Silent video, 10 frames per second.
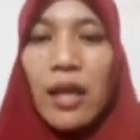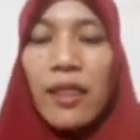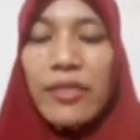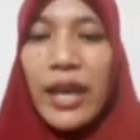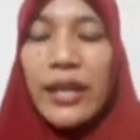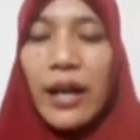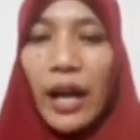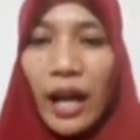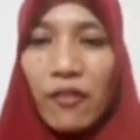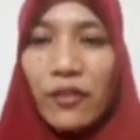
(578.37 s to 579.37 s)
they
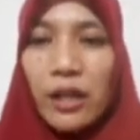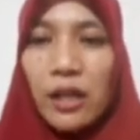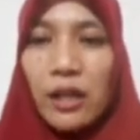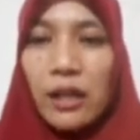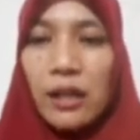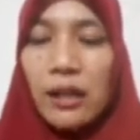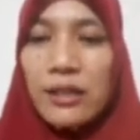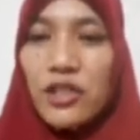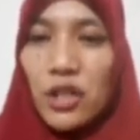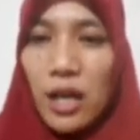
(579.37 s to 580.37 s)
have a
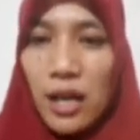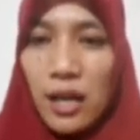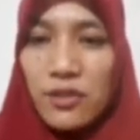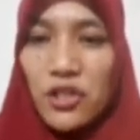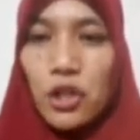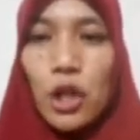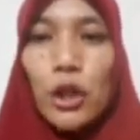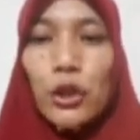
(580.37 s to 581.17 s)
chance